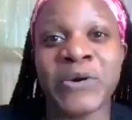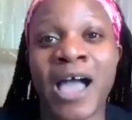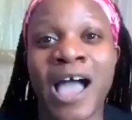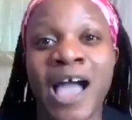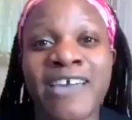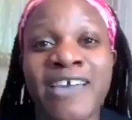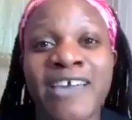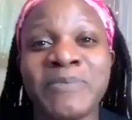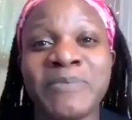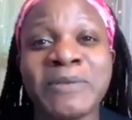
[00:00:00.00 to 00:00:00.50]

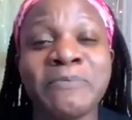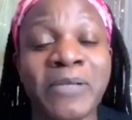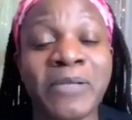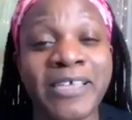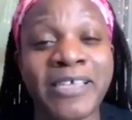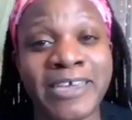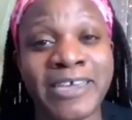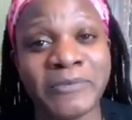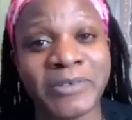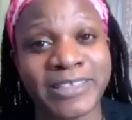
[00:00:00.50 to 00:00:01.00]
I've been
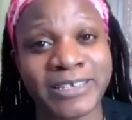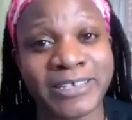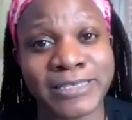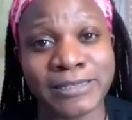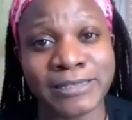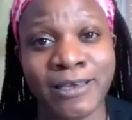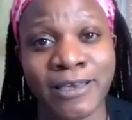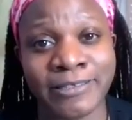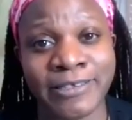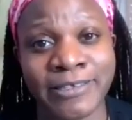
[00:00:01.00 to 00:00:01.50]
playing with
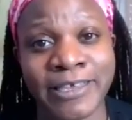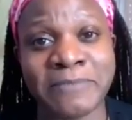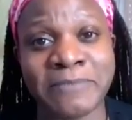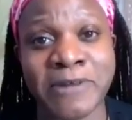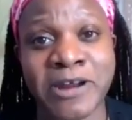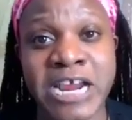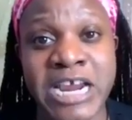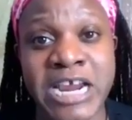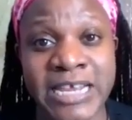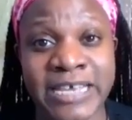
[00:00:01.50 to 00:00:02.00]
this online
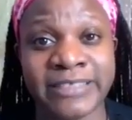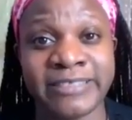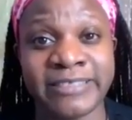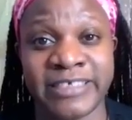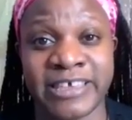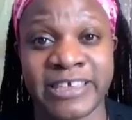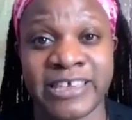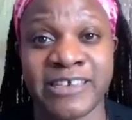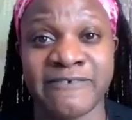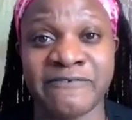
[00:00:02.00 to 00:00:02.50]
marketing
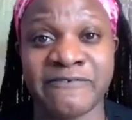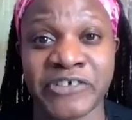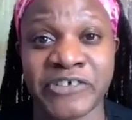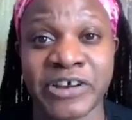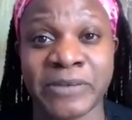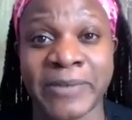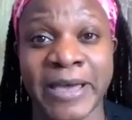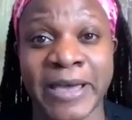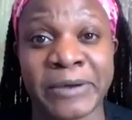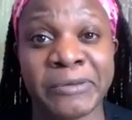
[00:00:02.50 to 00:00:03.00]
thing
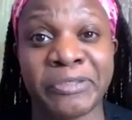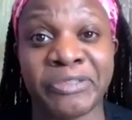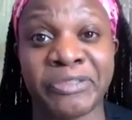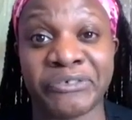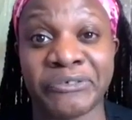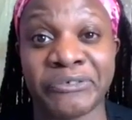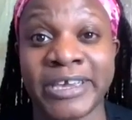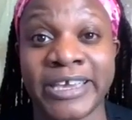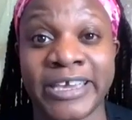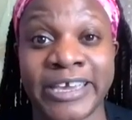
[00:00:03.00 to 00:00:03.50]
for about
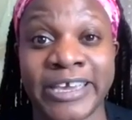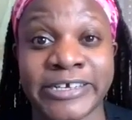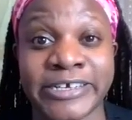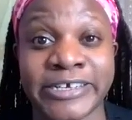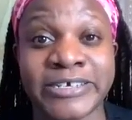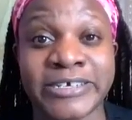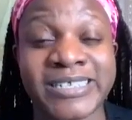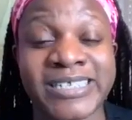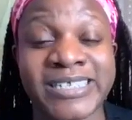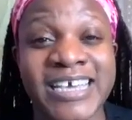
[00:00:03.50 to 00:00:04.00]
3
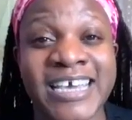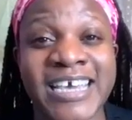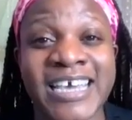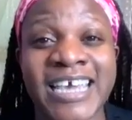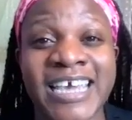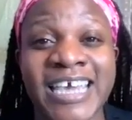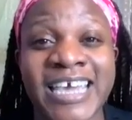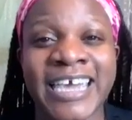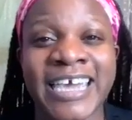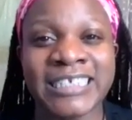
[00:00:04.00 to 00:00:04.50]
years.
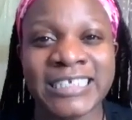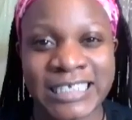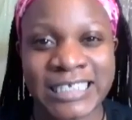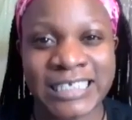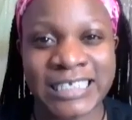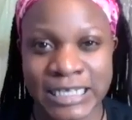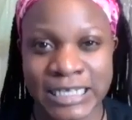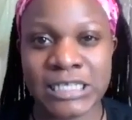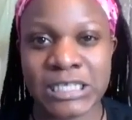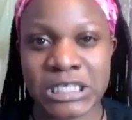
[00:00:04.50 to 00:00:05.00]
It
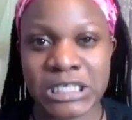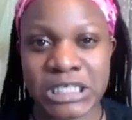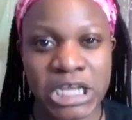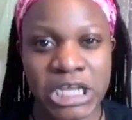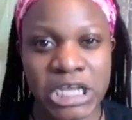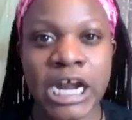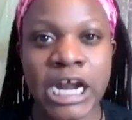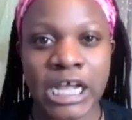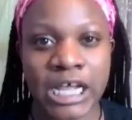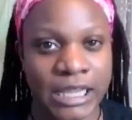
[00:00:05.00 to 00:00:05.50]
didn't
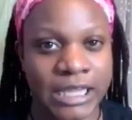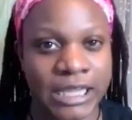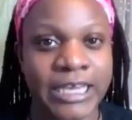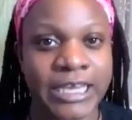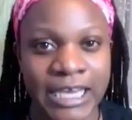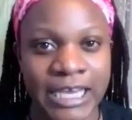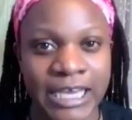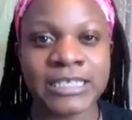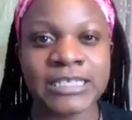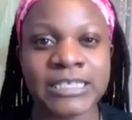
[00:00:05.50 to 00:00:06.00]
start
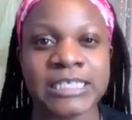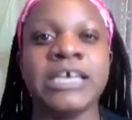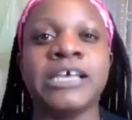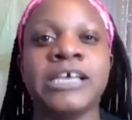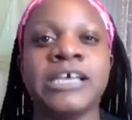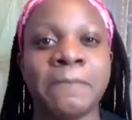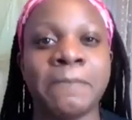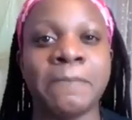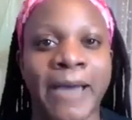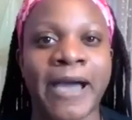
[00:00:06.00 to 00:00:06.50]
clicking
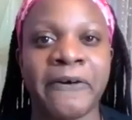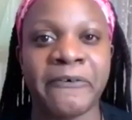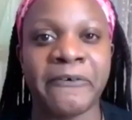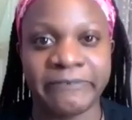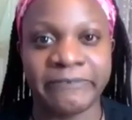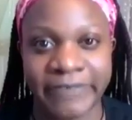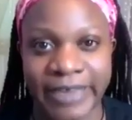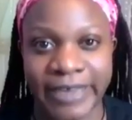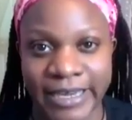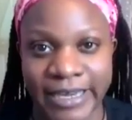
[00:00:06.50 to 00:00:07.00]
till
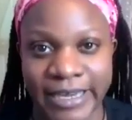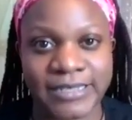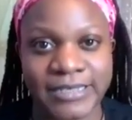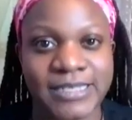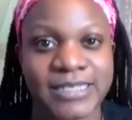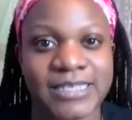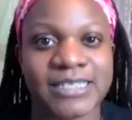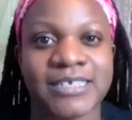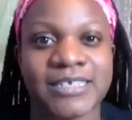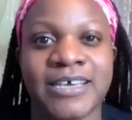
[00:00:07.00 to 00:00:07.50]
about
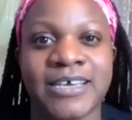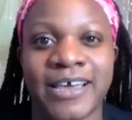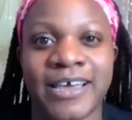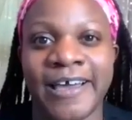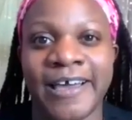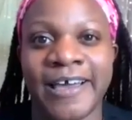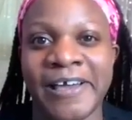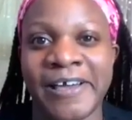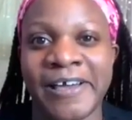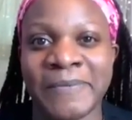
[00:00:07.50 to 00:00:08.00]
Vegas.
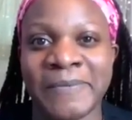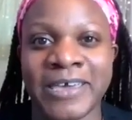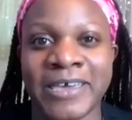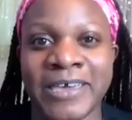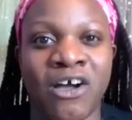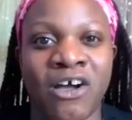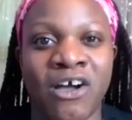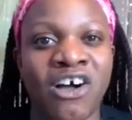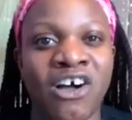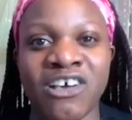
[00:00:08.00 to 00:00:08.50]

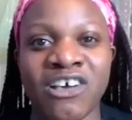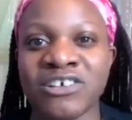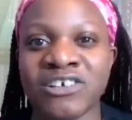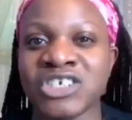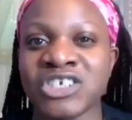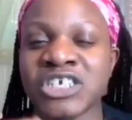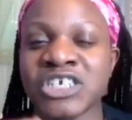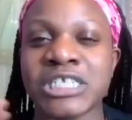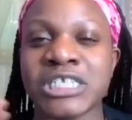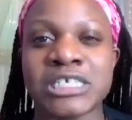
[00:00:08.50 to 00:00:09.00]
It all
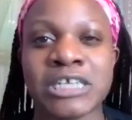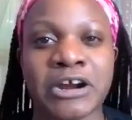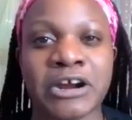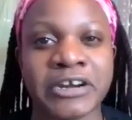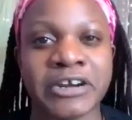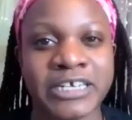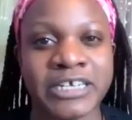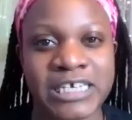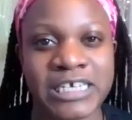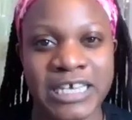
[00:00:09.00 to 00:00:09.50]
just
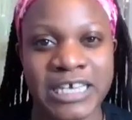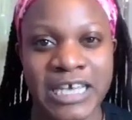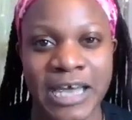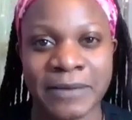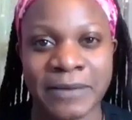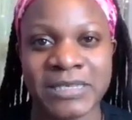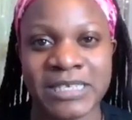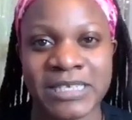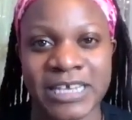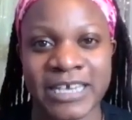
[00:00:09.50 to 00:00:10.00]
started to
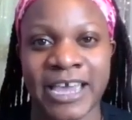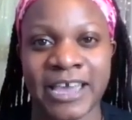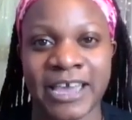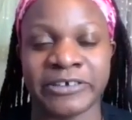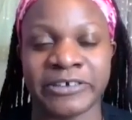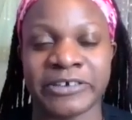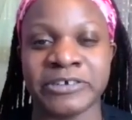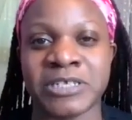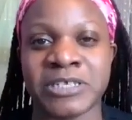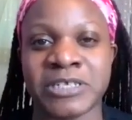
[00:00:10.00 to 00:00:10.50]
come
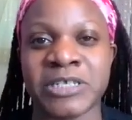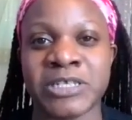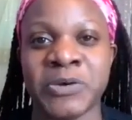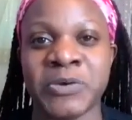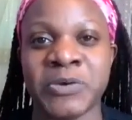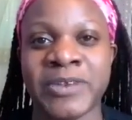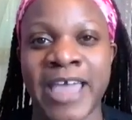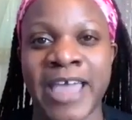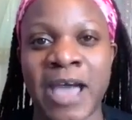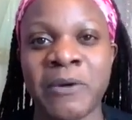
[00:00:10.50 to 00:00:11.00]
together.
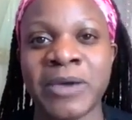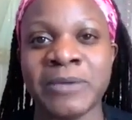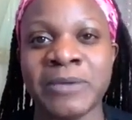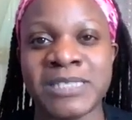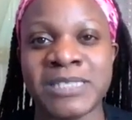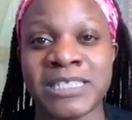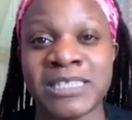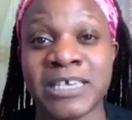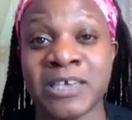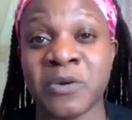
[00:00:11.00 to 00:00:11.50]
So now I'm
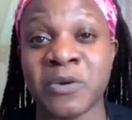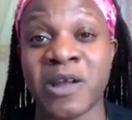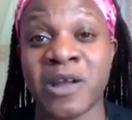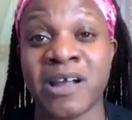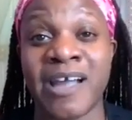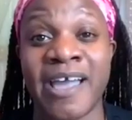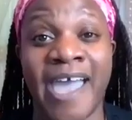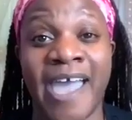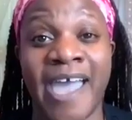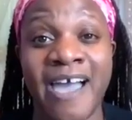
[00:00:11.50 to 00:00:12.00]
seeing
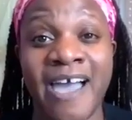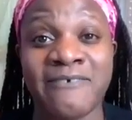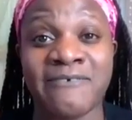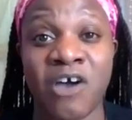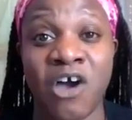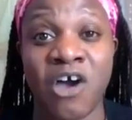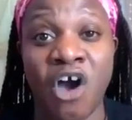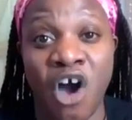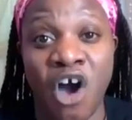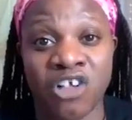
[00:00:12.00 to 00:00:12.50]
where I
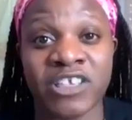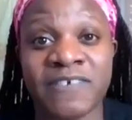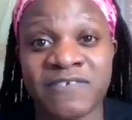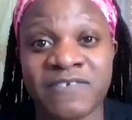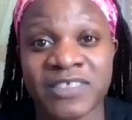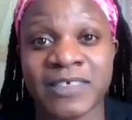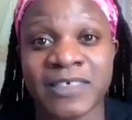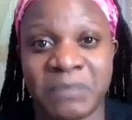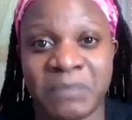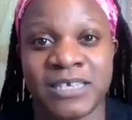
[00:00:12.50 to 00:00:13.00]
have all
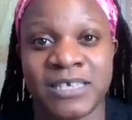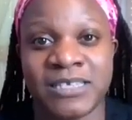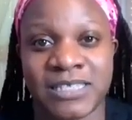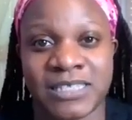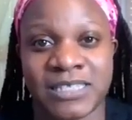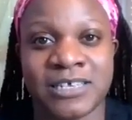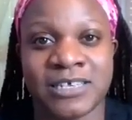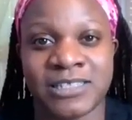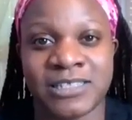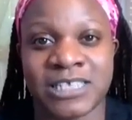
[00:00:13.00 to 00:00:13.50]
of the
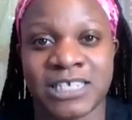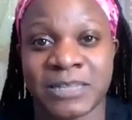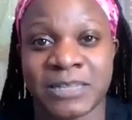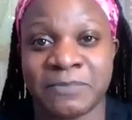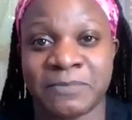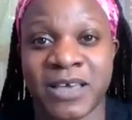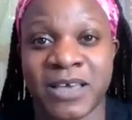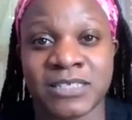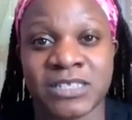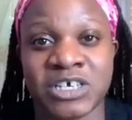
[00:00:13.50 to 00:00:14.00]
pieces to
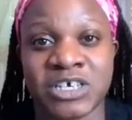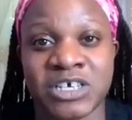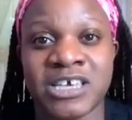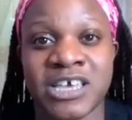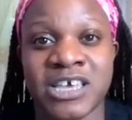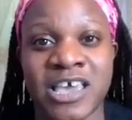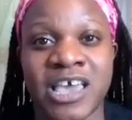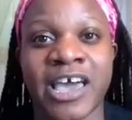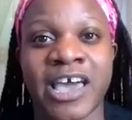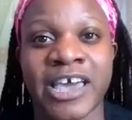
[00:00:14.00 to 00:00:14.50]
the
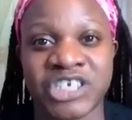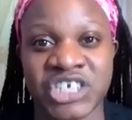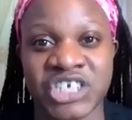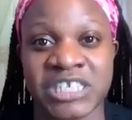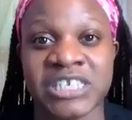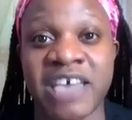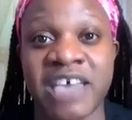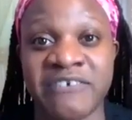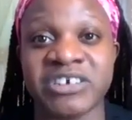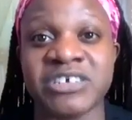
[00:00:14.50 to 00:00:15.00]
puzzle. I
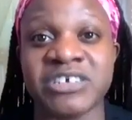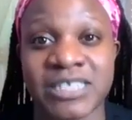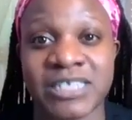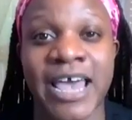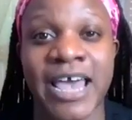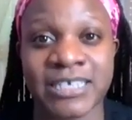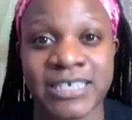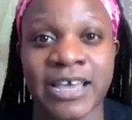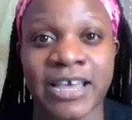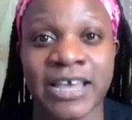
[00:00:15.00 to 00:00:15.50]
just never
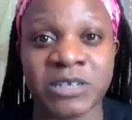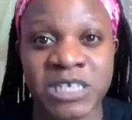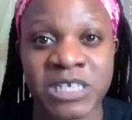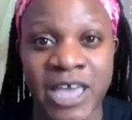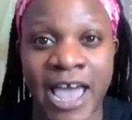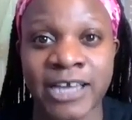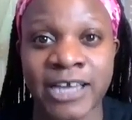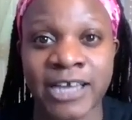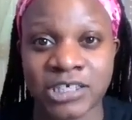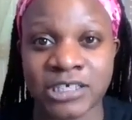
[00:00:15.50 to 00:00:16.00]
sat down
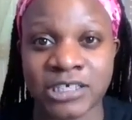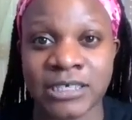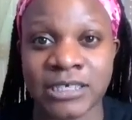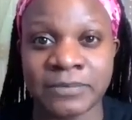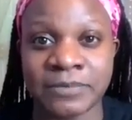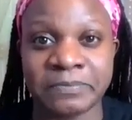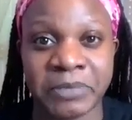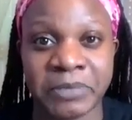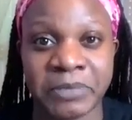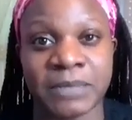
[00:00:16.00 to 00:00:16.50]
to
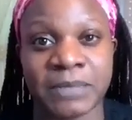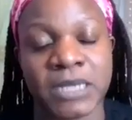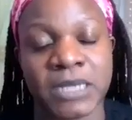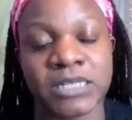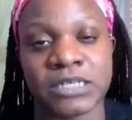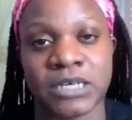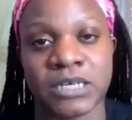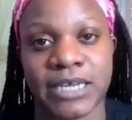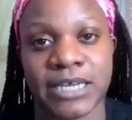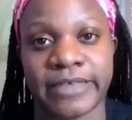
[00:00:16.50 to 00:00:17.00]
actually put the
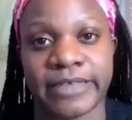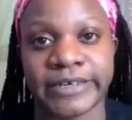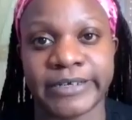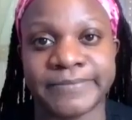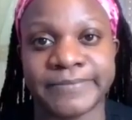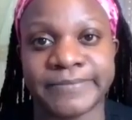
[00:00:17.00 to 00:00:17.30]
puzzle together.